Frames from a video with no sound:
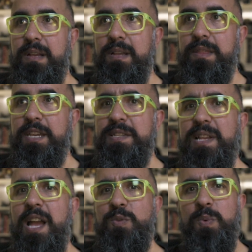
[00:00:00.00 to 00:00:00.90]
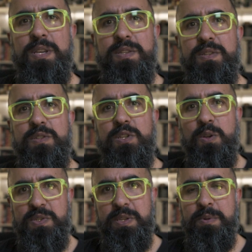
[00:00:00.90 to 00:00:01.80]
they're size-wise so
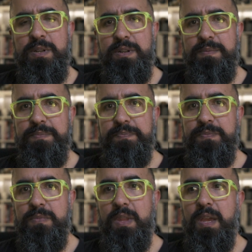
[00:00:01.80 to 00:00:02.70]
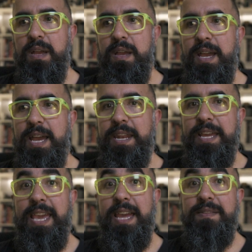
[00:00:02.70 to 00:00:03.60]
similar, and I
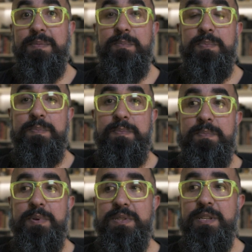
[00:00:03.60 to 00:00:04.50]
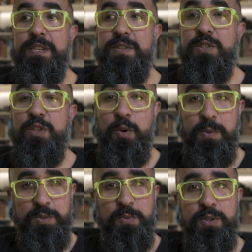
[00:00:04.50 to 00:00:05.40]
get personally so
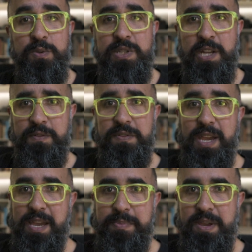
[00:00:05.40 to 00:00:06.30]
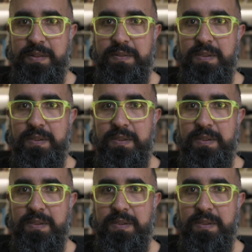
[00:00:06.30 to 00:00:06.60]
much more use out of the iPad